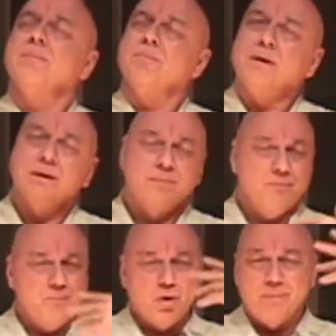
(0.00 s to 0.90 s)
play
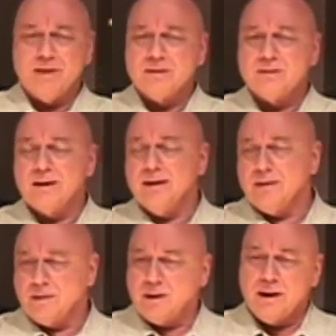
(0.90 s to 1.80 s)
your best sound,
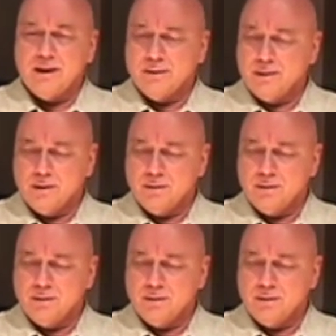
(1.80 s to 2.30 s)
and